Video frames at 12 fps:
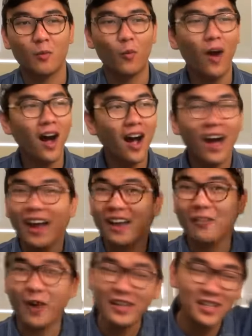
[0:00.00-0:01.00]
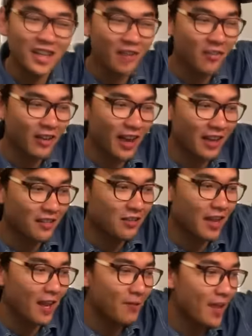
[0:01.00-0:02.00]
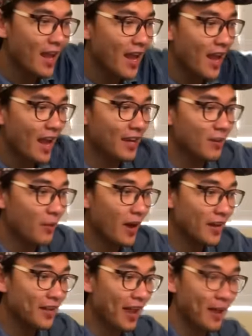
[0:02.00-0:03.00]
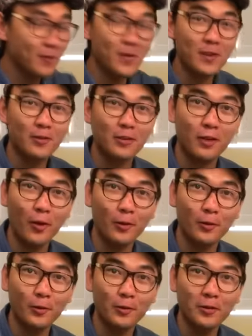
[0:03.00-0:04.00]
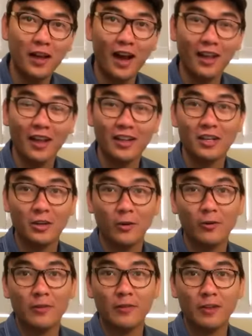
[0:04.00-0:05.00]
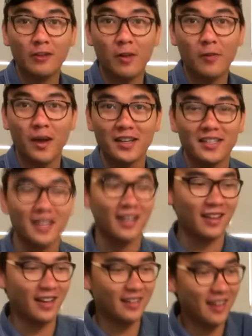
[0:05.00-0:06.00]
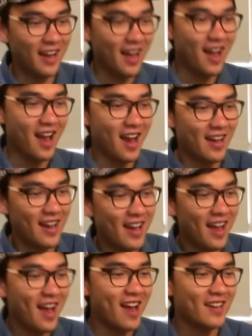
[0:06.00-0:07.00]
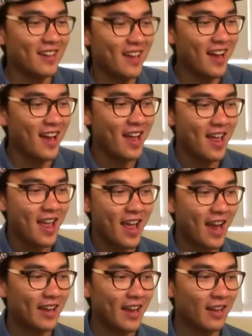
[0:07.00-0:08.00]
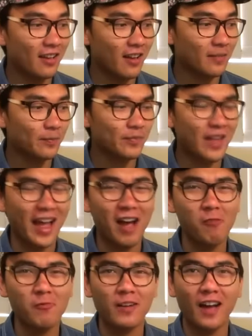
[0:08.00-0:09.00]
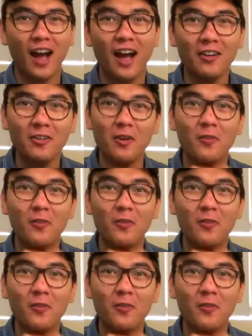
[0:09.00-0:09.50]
Why? Why did I forget this thing? Anyway, the MV was so cool. I like the choreography so much. Like the na-na-na-na-na. And then like their outfit, I don't